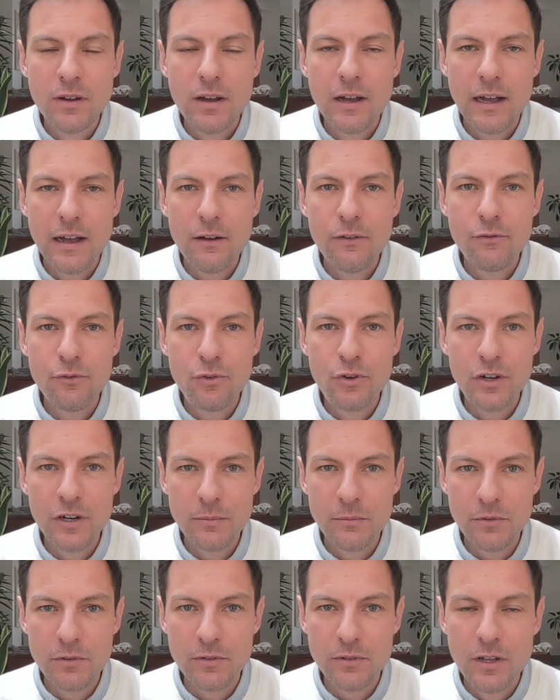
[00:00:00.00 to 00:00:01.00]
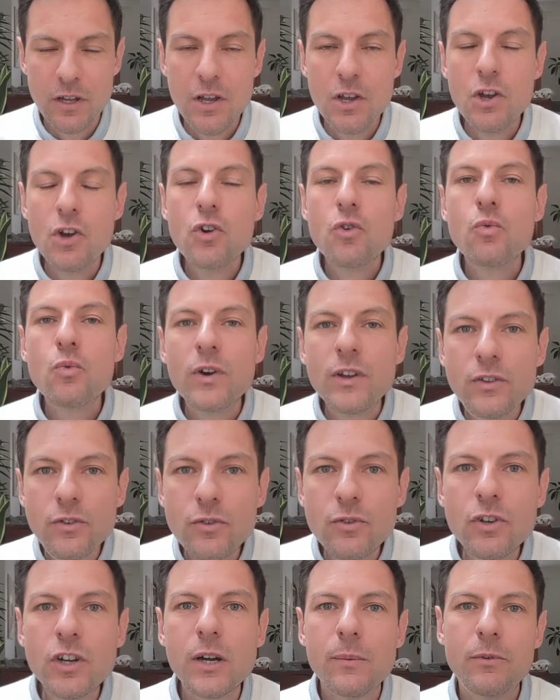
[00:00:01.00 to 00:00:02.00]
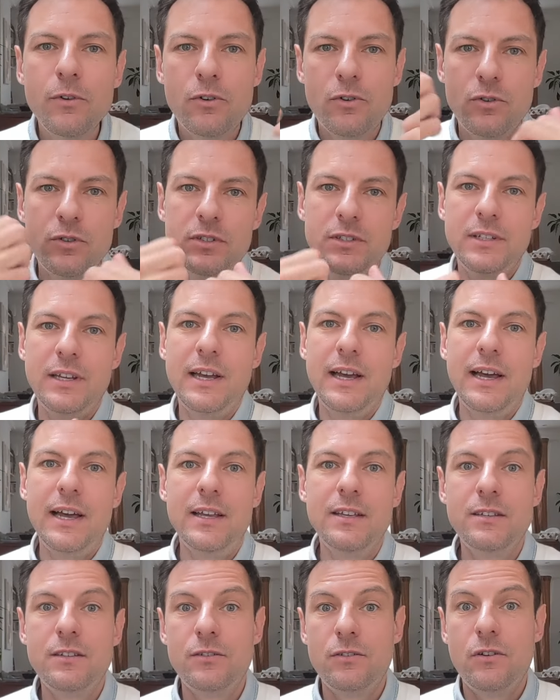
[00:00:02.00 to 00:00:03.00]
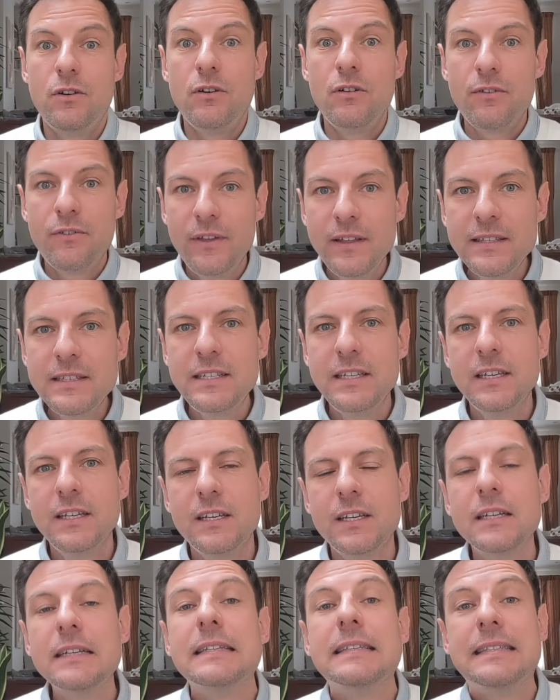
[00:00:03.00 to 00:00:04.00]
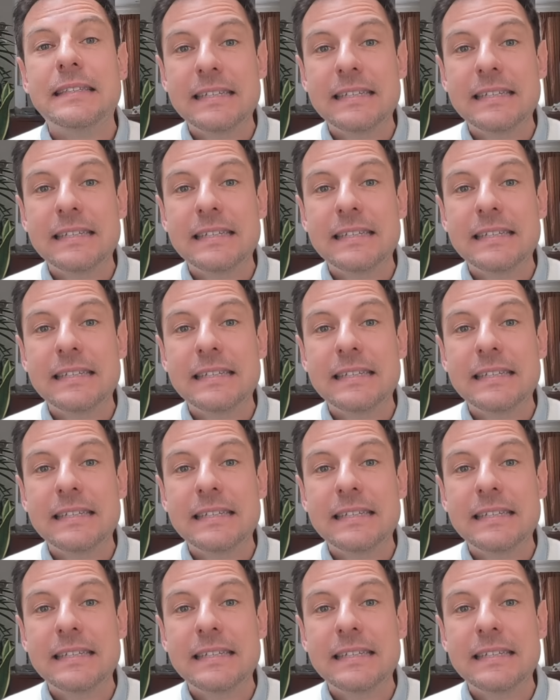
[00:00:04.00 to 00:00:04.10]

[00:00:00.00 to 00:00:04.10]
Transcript: are vulnerable, when you come across as authentic,